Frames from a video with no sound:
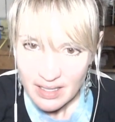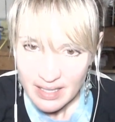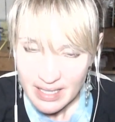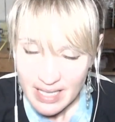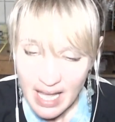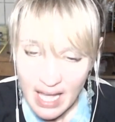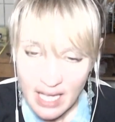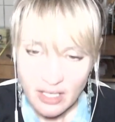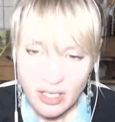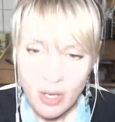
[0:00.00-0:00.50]

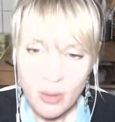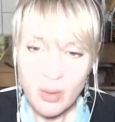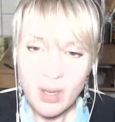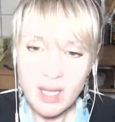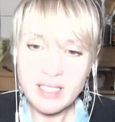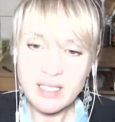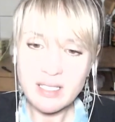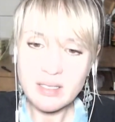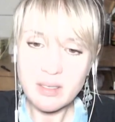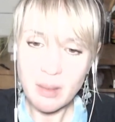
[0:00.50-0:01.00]
Yeah, no,
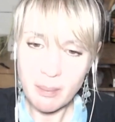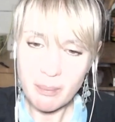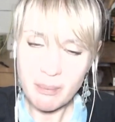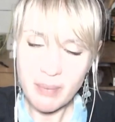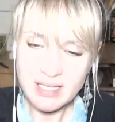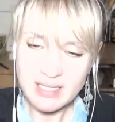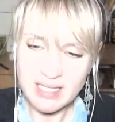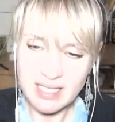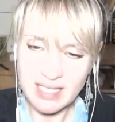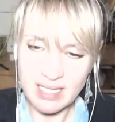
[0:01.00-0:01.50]
and
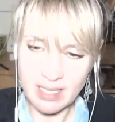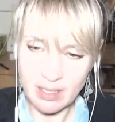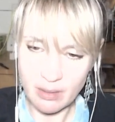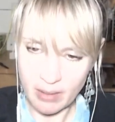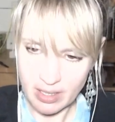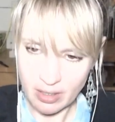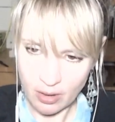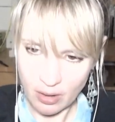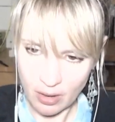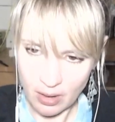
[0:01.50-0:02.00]
basically
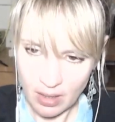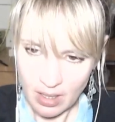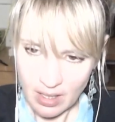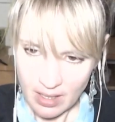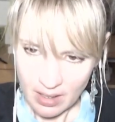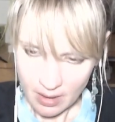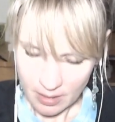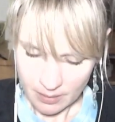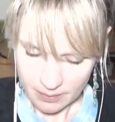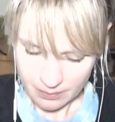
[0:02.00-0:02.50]
when you're
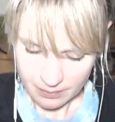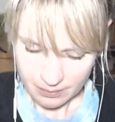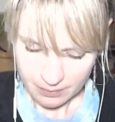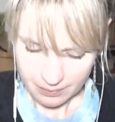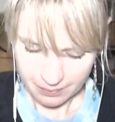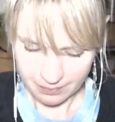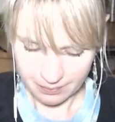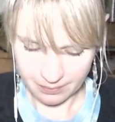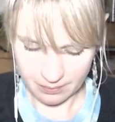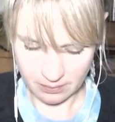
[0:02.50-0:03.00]

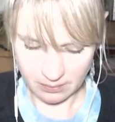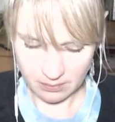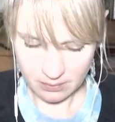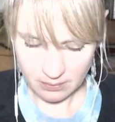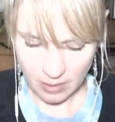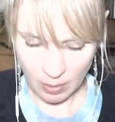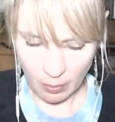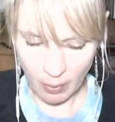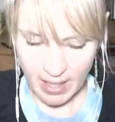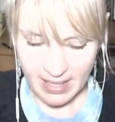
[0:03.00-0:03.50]

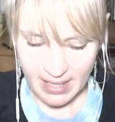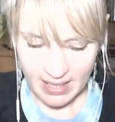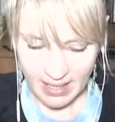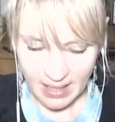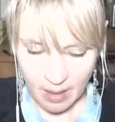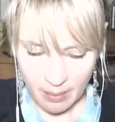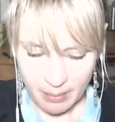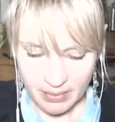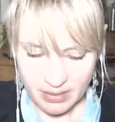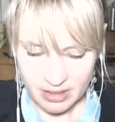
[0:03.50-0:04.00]
waking
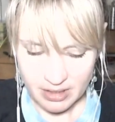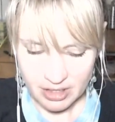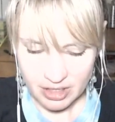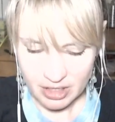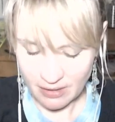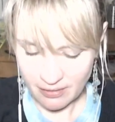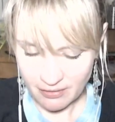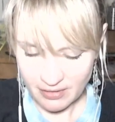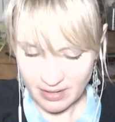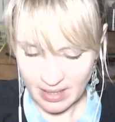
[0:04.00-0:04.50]
up and
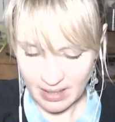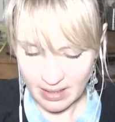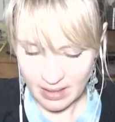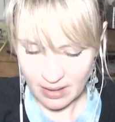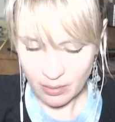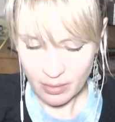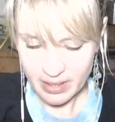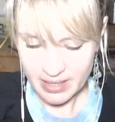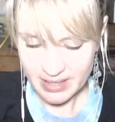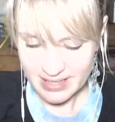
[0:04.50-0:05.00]
shifting and
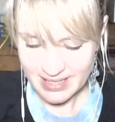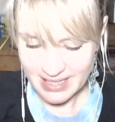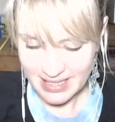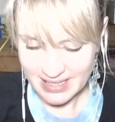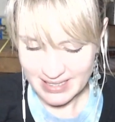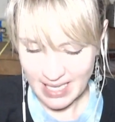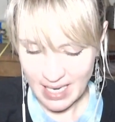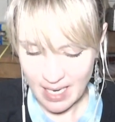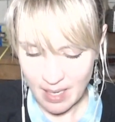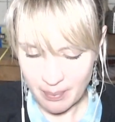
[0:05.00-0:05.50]
all these
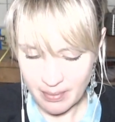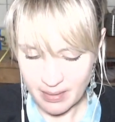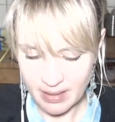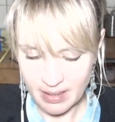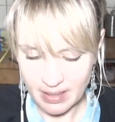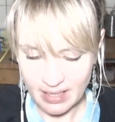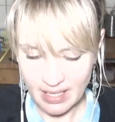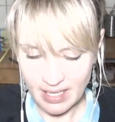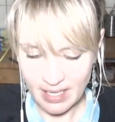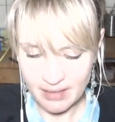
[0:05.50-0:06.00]
things are
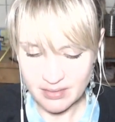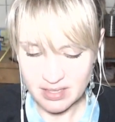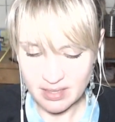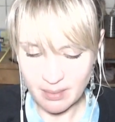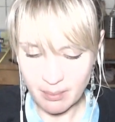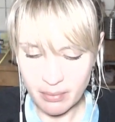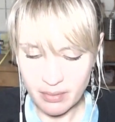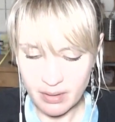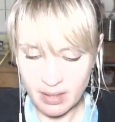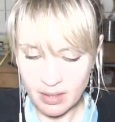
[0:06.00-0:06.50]
happening, you have
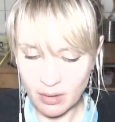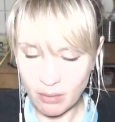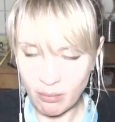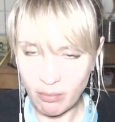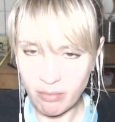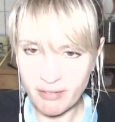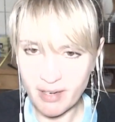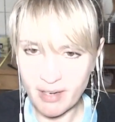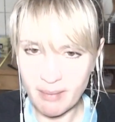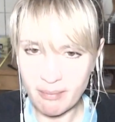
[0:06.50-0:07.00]
something called
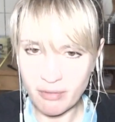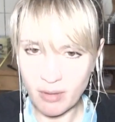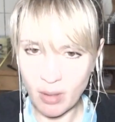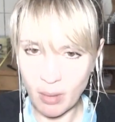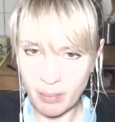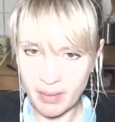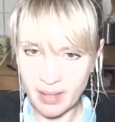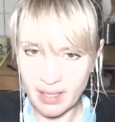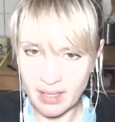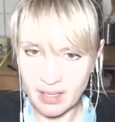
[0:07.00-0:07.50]
flip
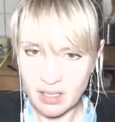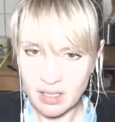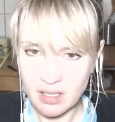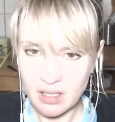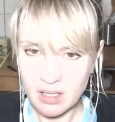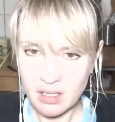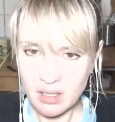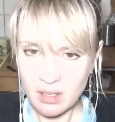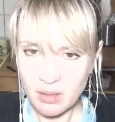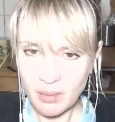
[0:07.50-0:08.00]
flopping,
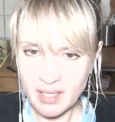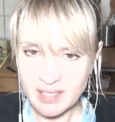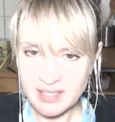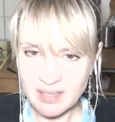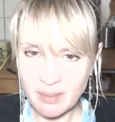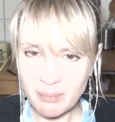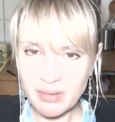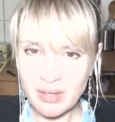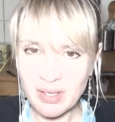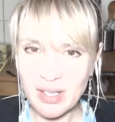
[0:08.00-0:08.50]
mm-hmm. where
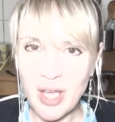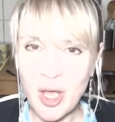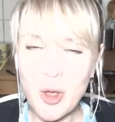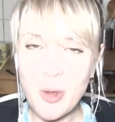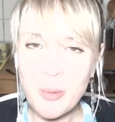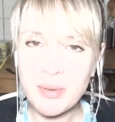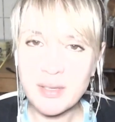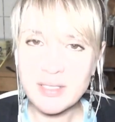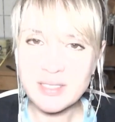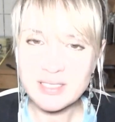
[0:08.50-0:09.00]
something
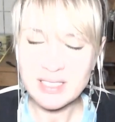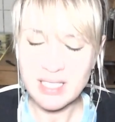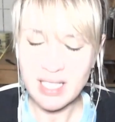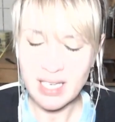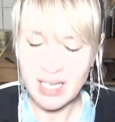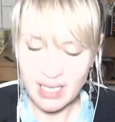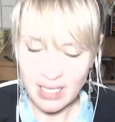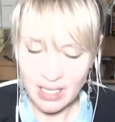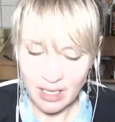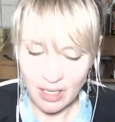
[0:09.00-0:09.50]
opens and then
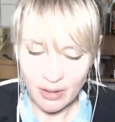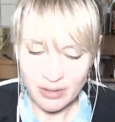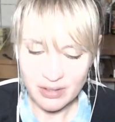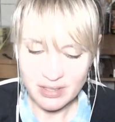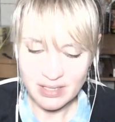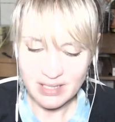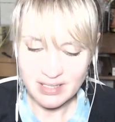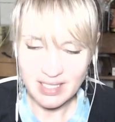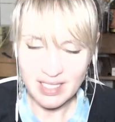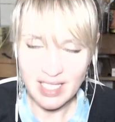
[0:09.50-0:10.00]
it
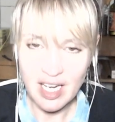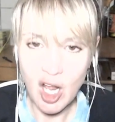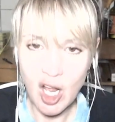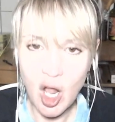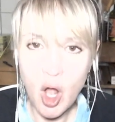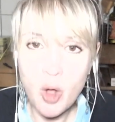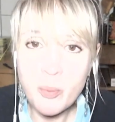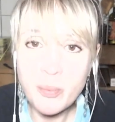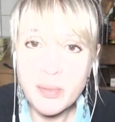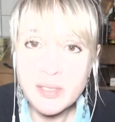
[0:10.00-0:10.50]
closes, and then it
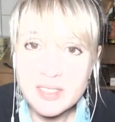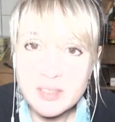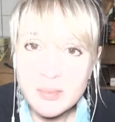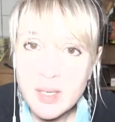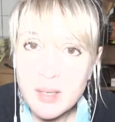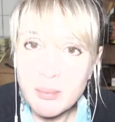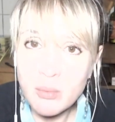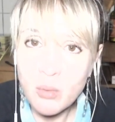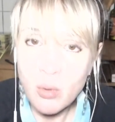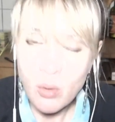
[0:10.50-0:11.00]
opens a
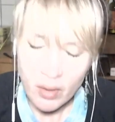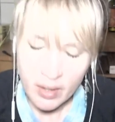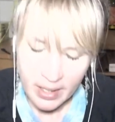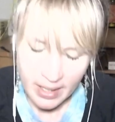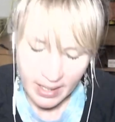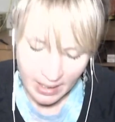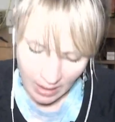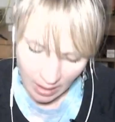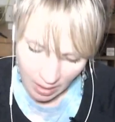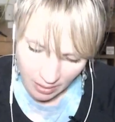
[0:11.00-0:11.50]
bit more and
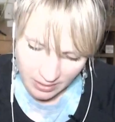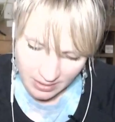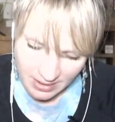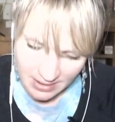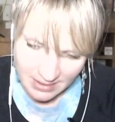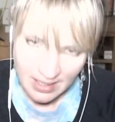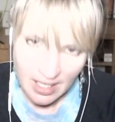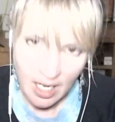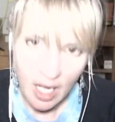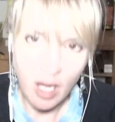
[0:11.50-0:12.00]
it
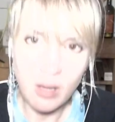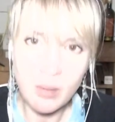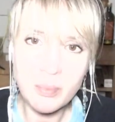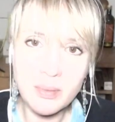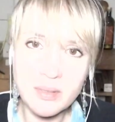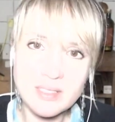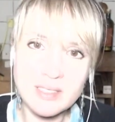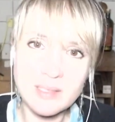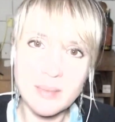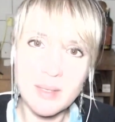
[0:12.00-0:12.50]
closes and it
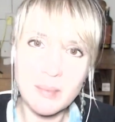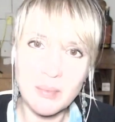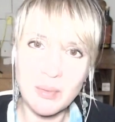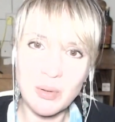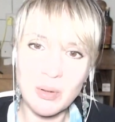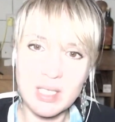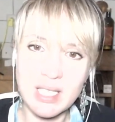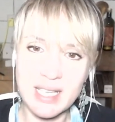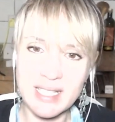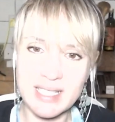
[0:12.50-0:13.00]
opens a bit
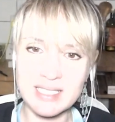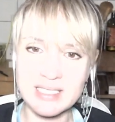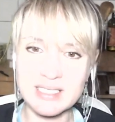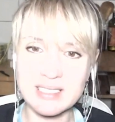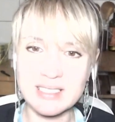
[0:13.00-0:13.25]
more, mm-hmm. like